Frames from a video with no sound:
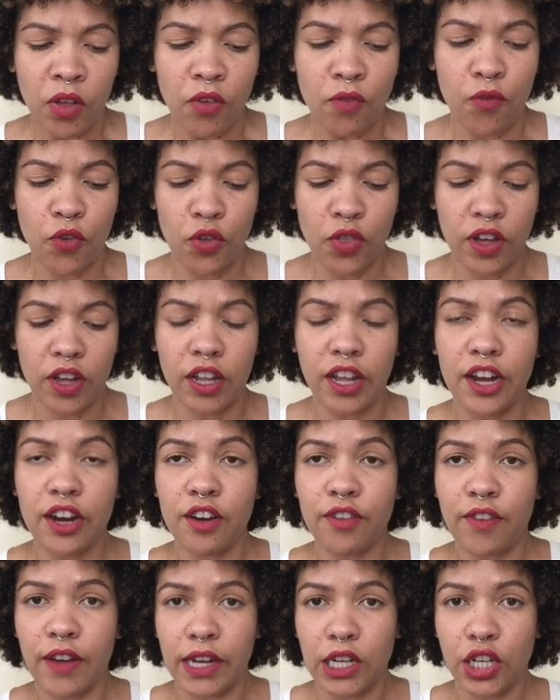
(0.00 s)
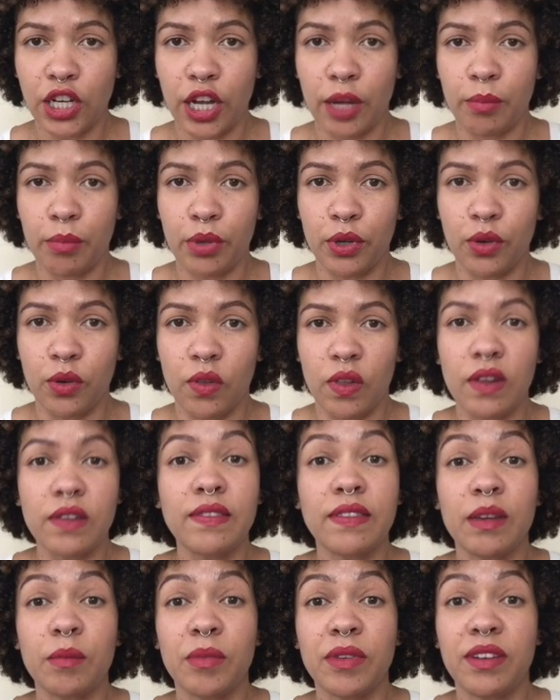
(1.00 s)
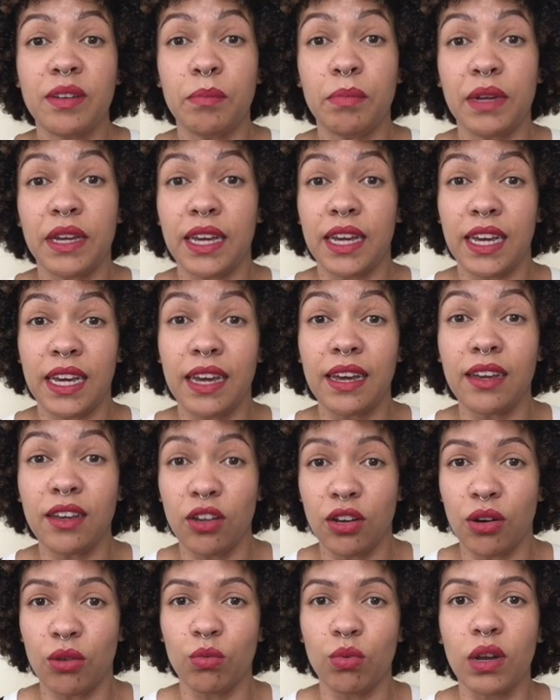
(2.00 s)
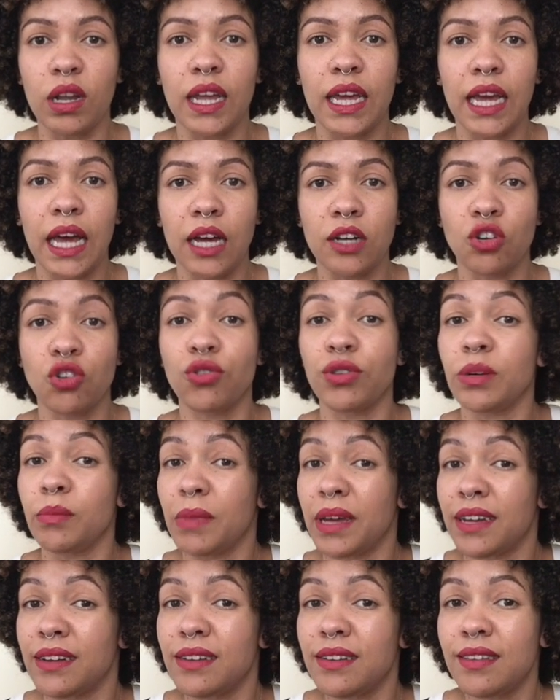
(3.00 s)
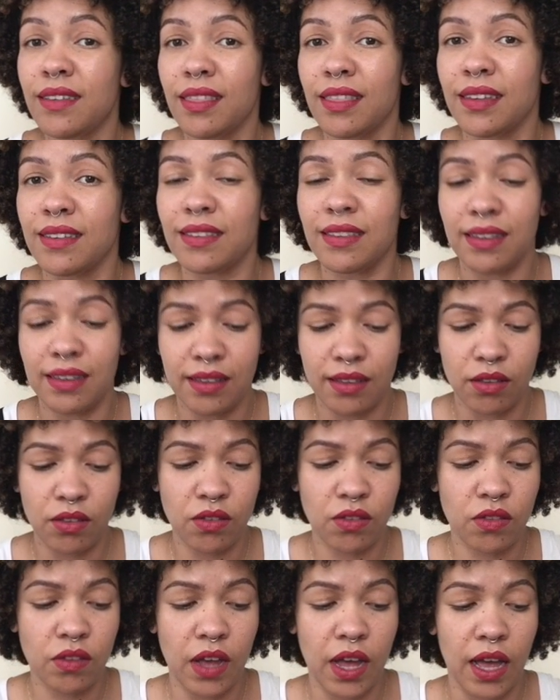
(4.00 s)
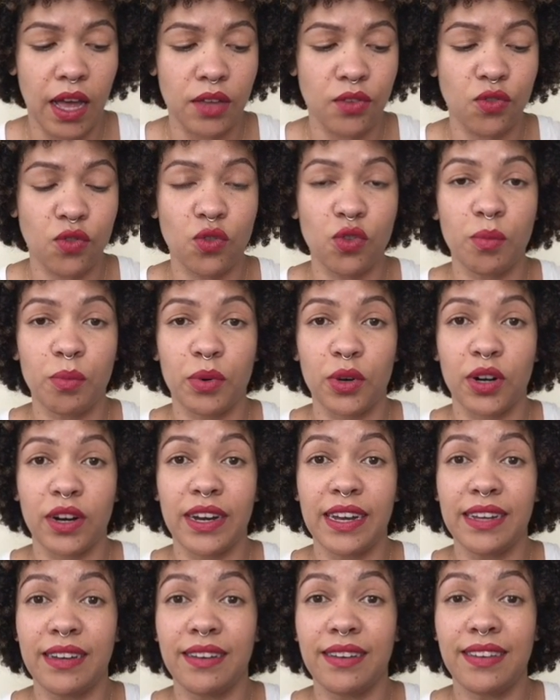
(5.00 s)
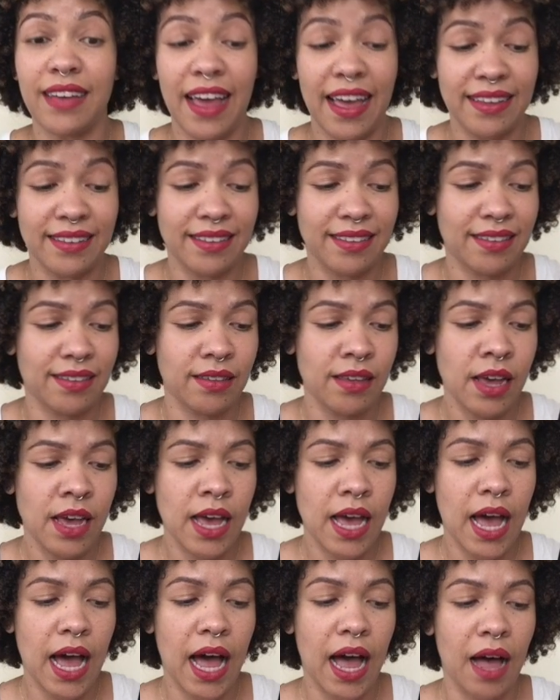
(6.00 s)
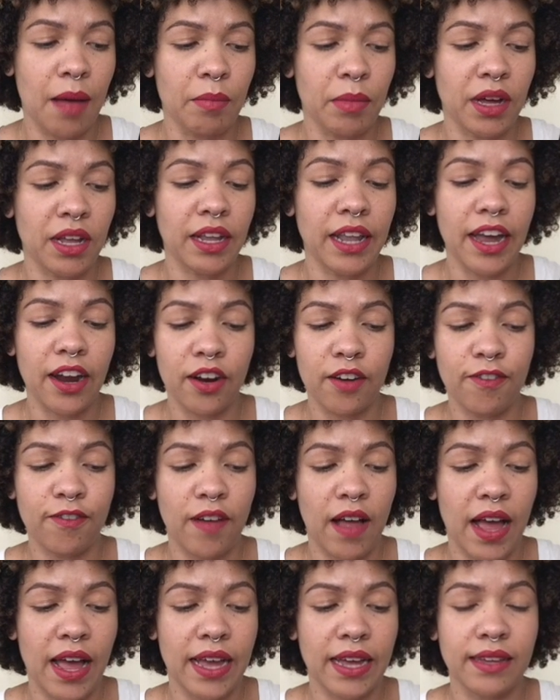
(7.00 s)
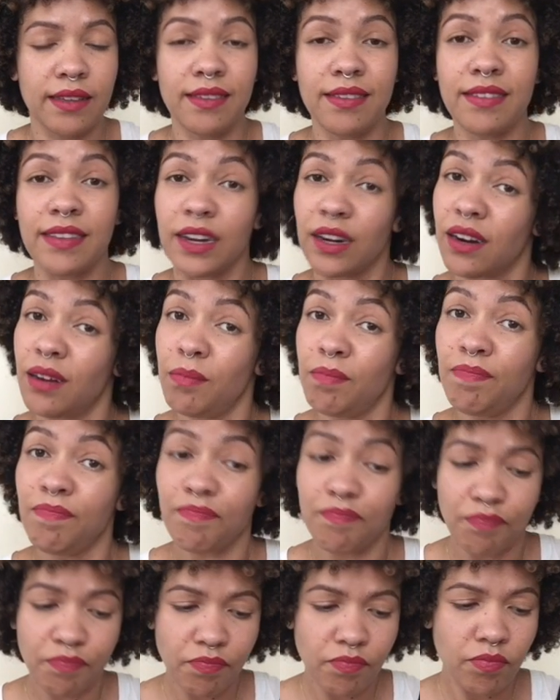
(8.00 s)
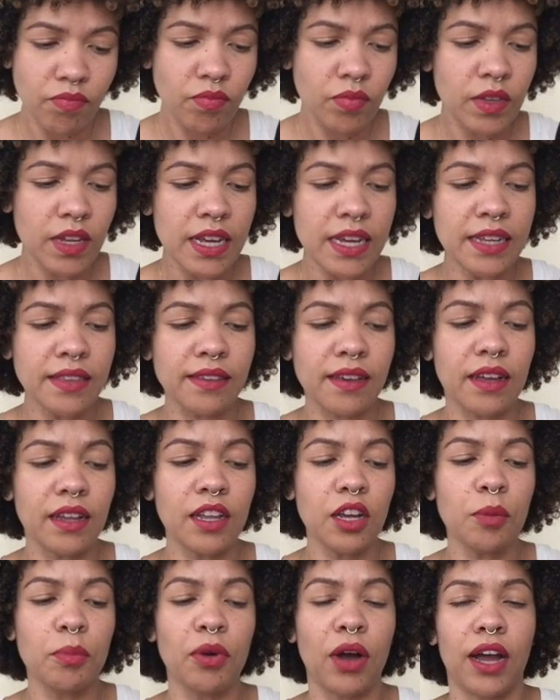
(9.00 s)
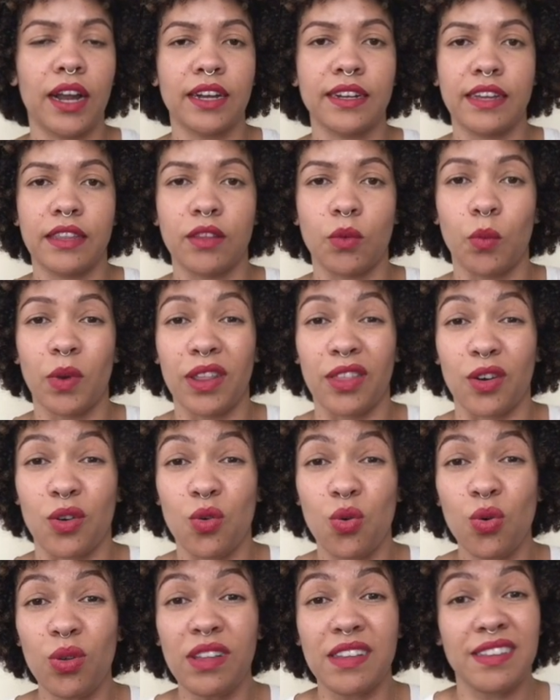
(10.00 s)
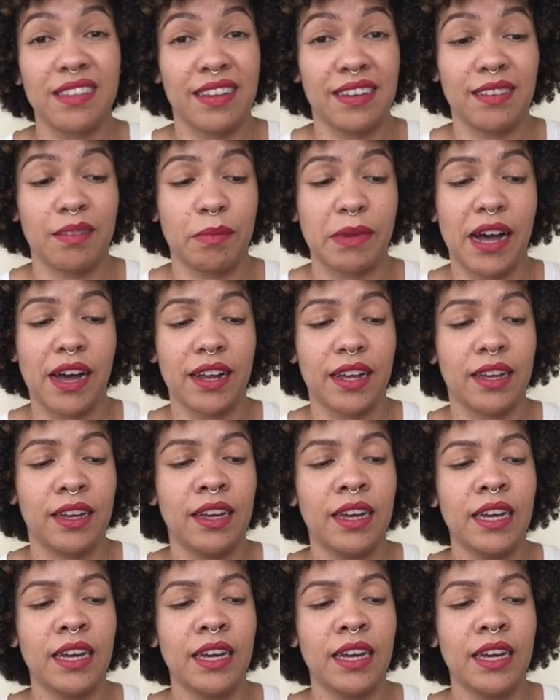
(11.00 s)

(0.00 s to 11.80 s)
for the Clarify shampoo, this seems to be, really a treatment. This is super intense clarifying serum. It's a clear product, and one of the coolest things about it